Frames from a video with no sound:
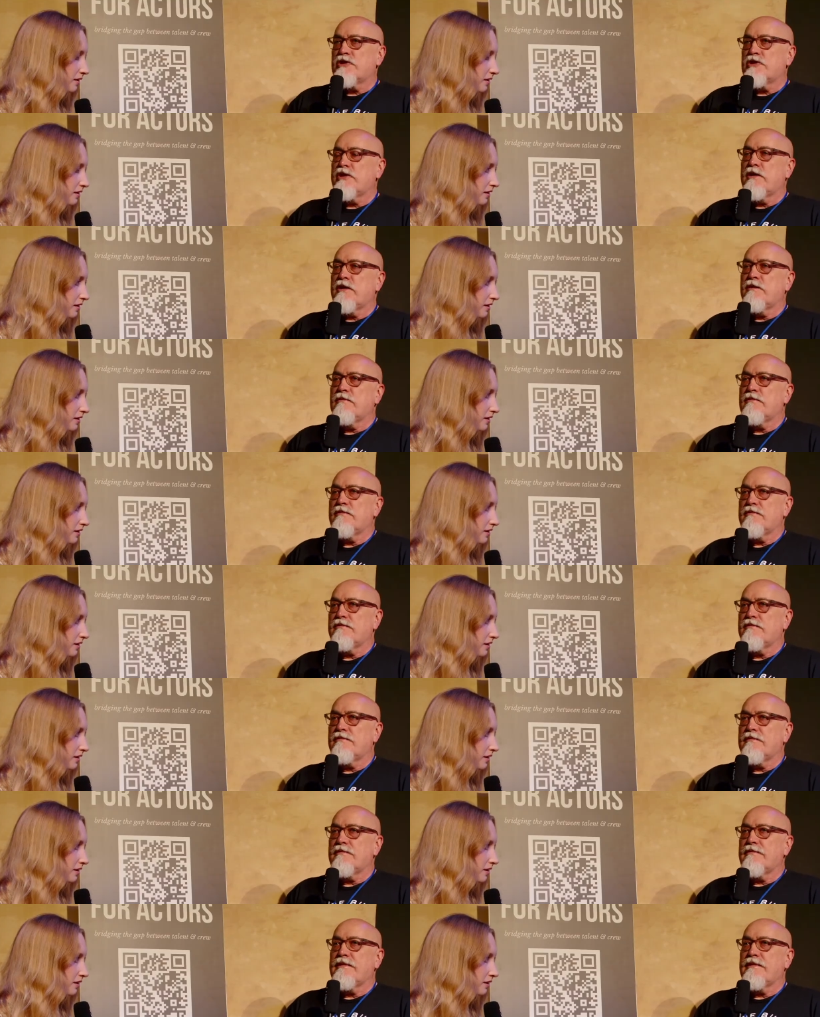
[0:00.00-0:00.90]
Speaker 1: she,
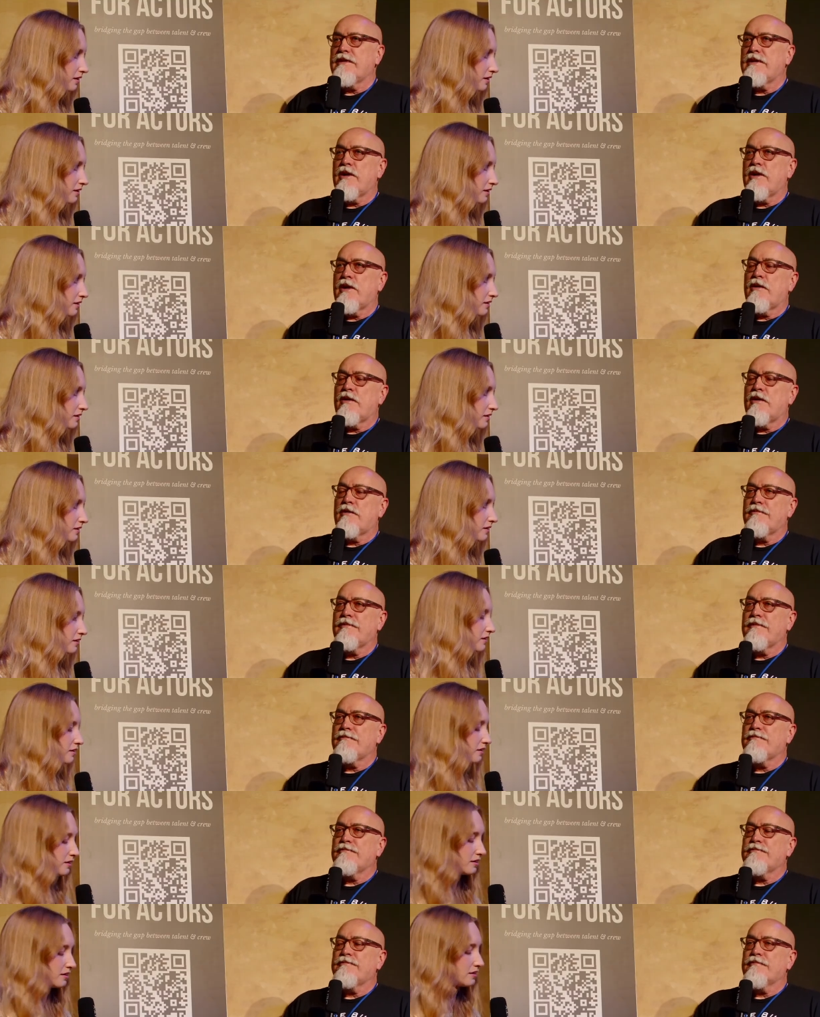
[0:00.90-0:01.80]
you know,
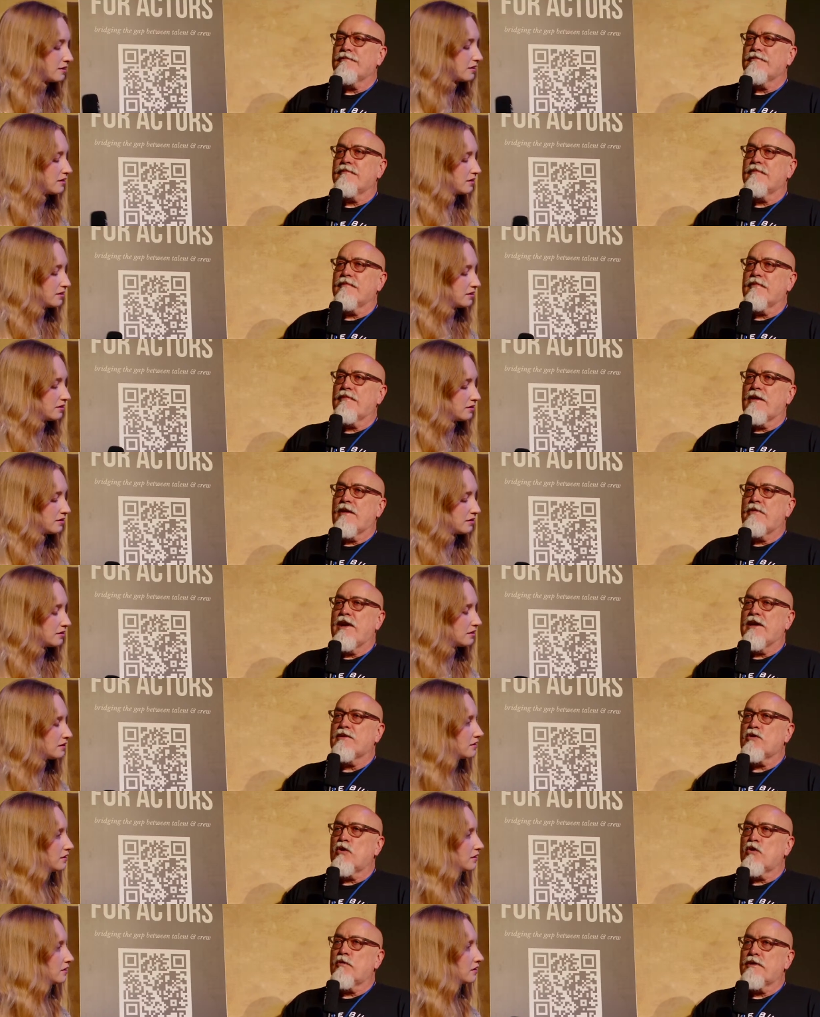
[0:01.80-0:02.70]
when I
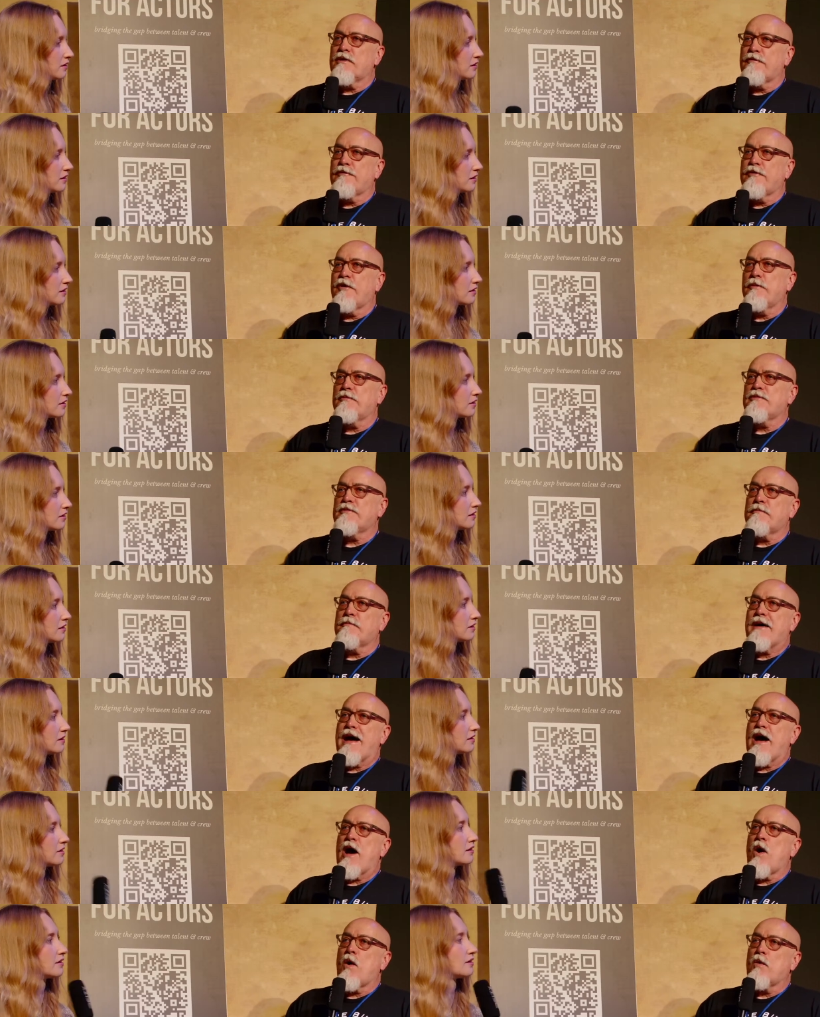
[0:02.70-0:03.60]
told her what the film was
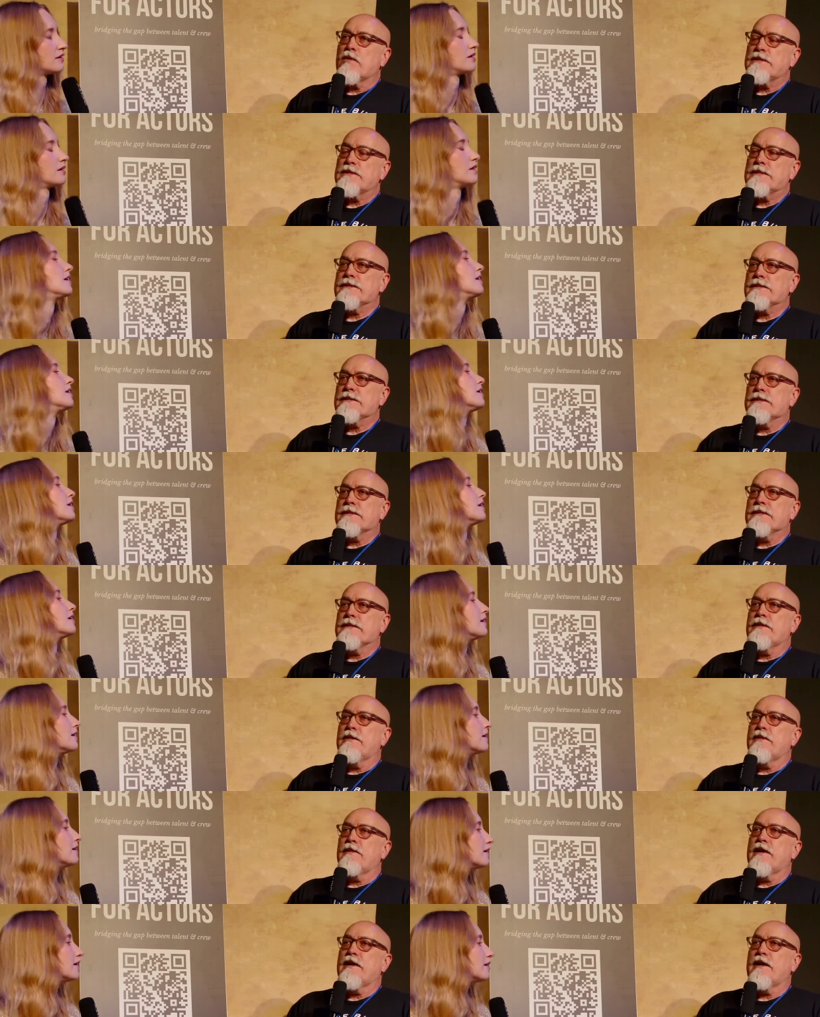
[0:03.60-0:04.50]
about, you
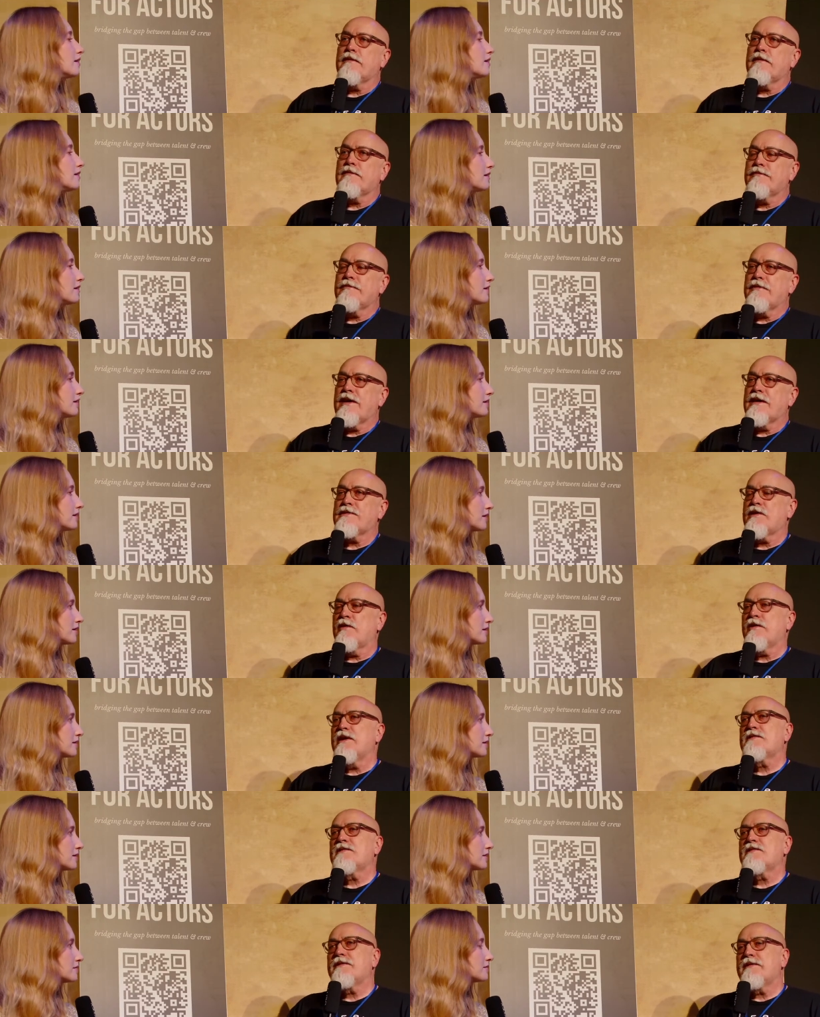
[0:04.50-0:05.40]
know, kind of, I said
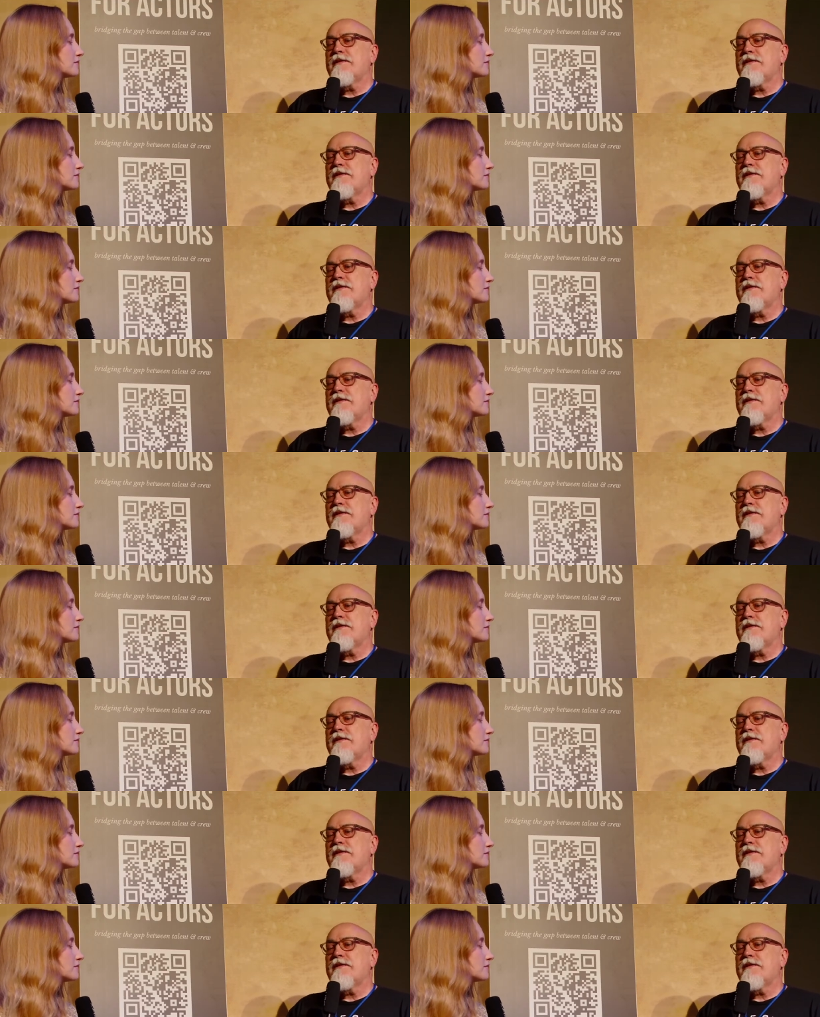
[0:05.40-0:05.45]
it's